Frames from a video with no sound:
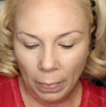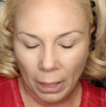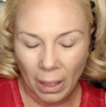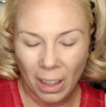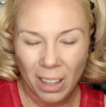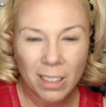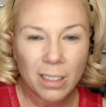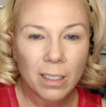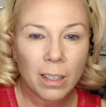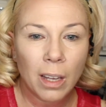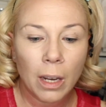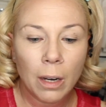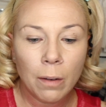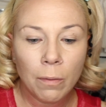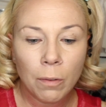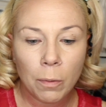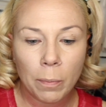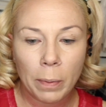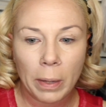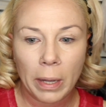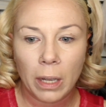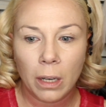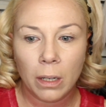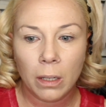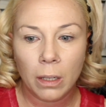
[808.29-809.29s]
It's kind of a
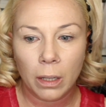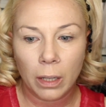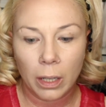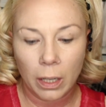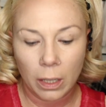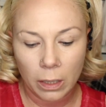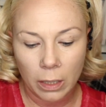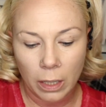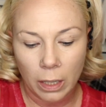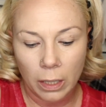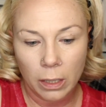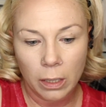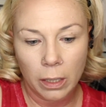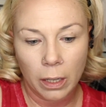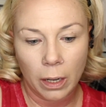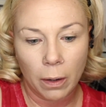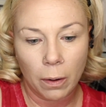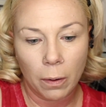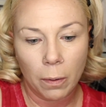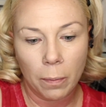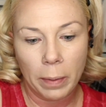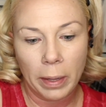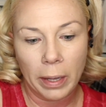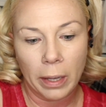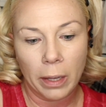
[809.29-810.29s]
pain to like test
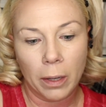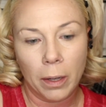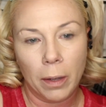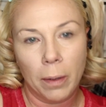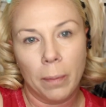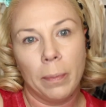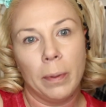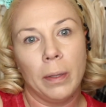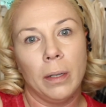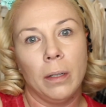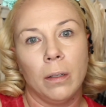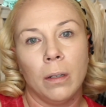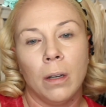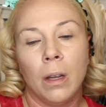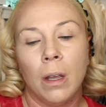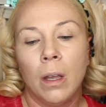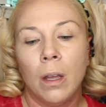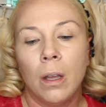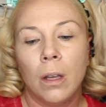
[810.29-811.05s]
out makeup and